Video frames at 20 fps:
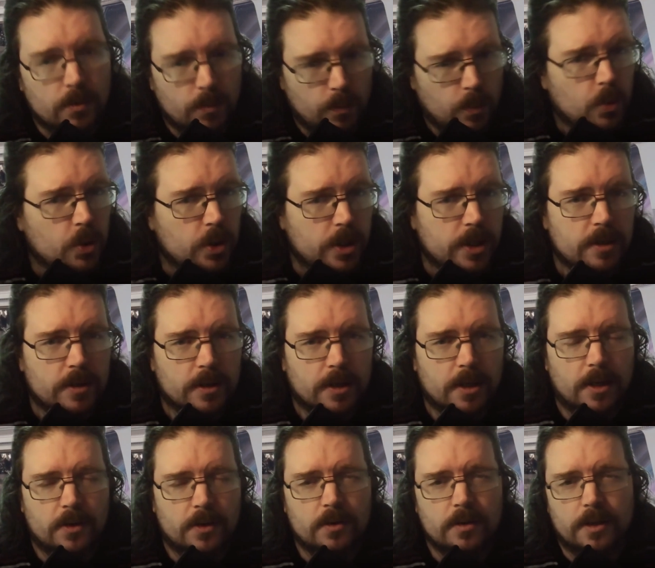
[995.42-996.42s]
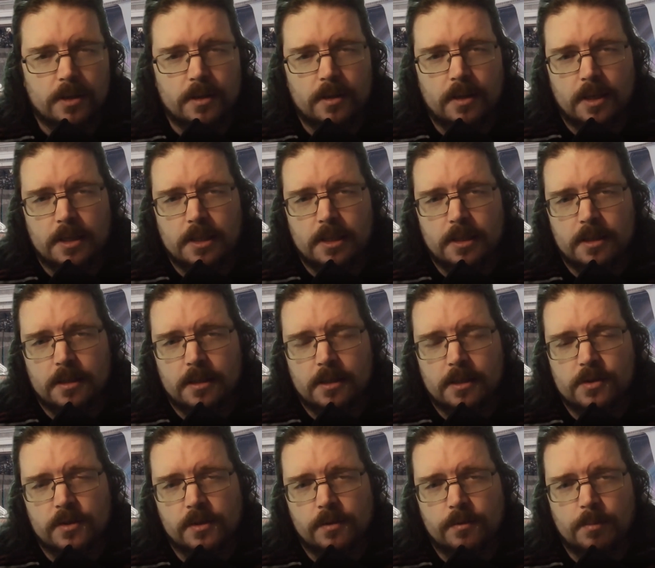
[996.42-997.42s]
one indicator that
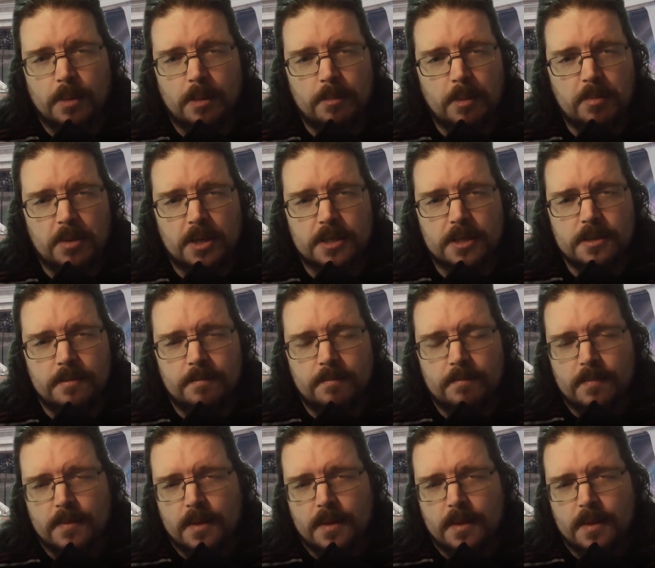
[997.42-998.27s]
clinically may be present.